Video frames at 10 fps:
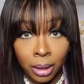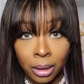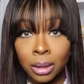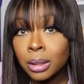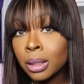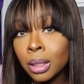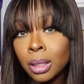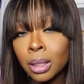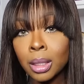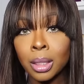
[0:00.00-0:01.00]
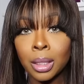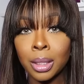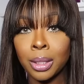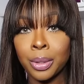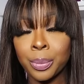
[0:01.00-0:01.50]

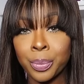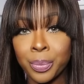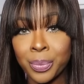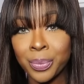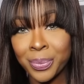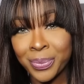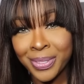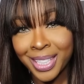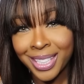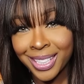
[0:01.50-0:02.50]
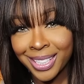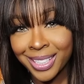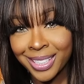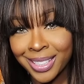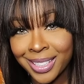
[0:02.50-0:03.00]

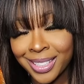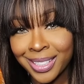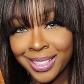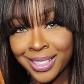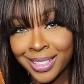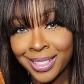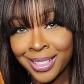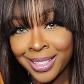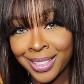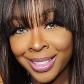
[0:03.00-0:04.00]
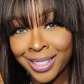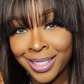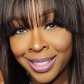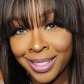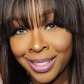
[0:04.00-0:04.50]

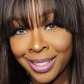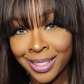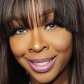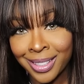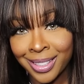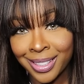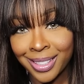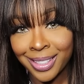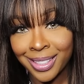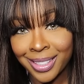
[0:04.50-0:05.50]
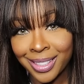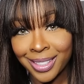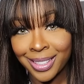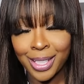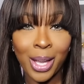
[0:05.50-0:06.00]

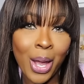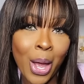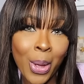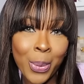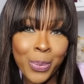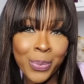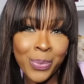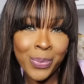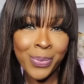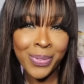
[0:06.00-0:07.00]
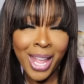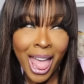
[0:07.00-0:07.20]
[no speech]